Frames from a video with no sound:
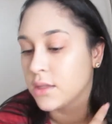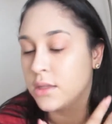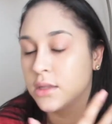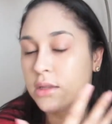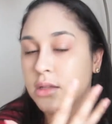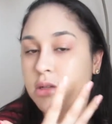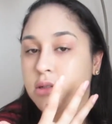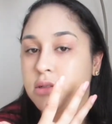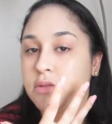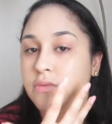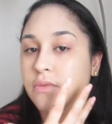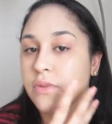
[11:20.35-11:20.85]
It
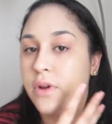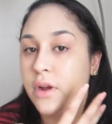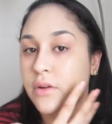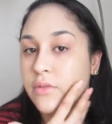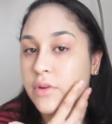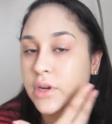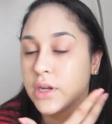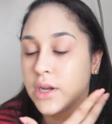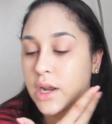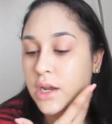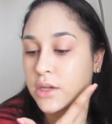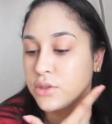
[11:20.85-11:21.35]
looks
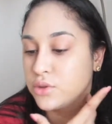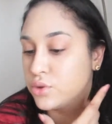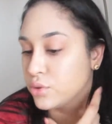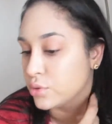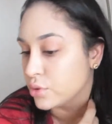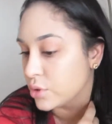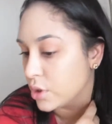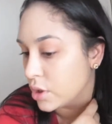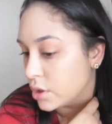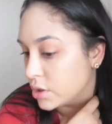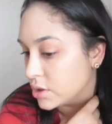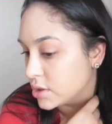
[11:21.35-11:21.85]
very
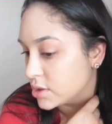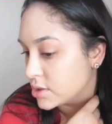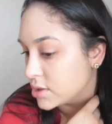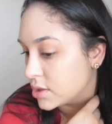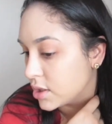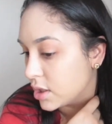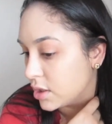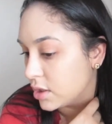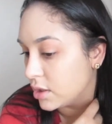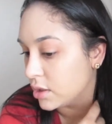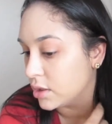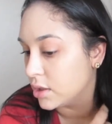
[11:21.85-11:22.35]
natural on the
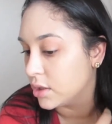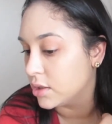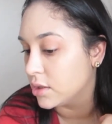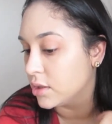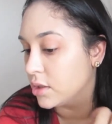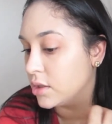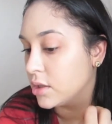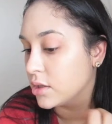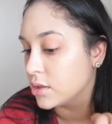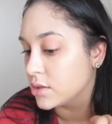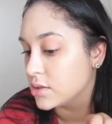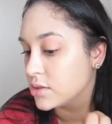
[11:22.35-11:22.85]
skin.
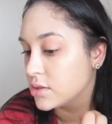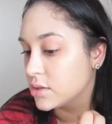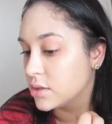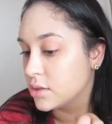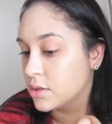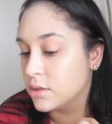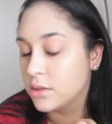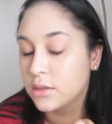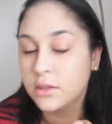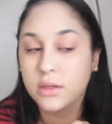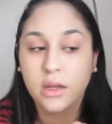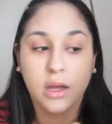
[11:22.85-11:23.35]

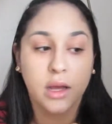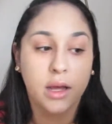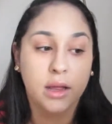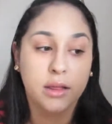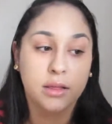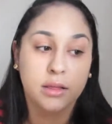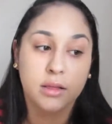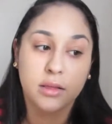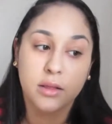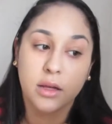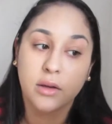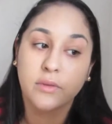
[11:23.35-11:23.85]
I
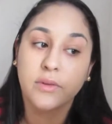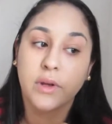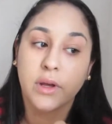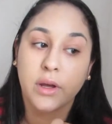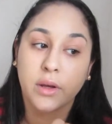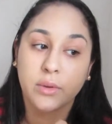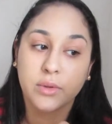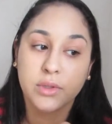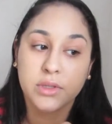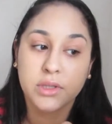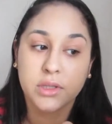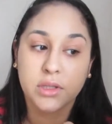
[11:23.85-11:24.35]
love
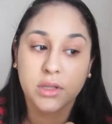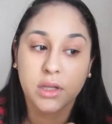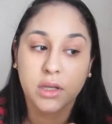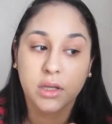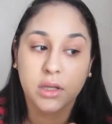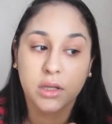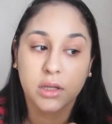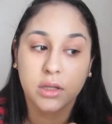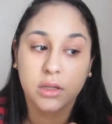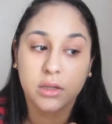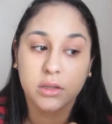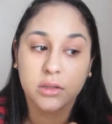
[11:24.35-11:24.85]
how it's
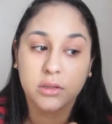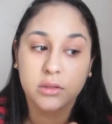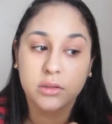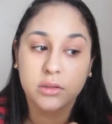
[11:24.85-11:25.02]
looking.